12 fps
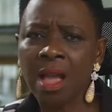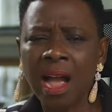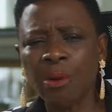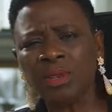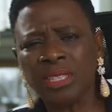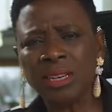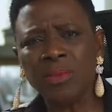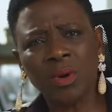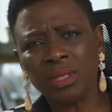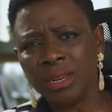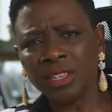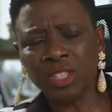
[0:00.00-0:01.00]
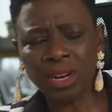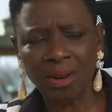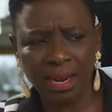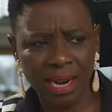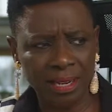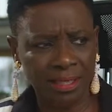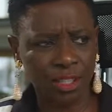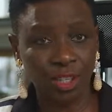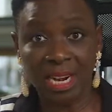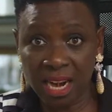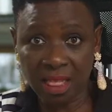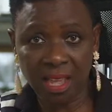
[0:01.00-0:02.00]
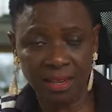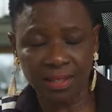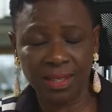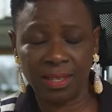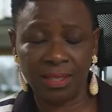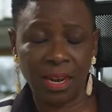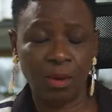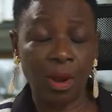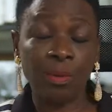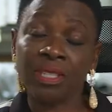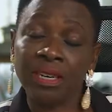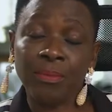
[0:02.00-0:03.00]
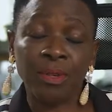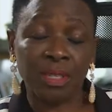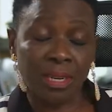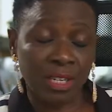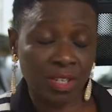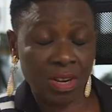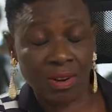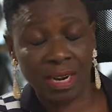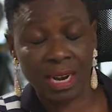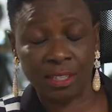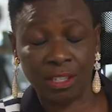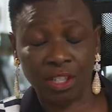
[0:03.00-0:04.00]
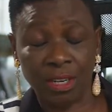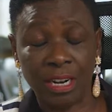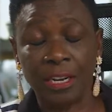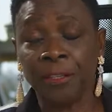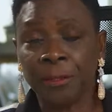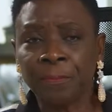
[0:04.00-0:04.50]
I was in a multinational organization, another instance now. I was in a multinational organization and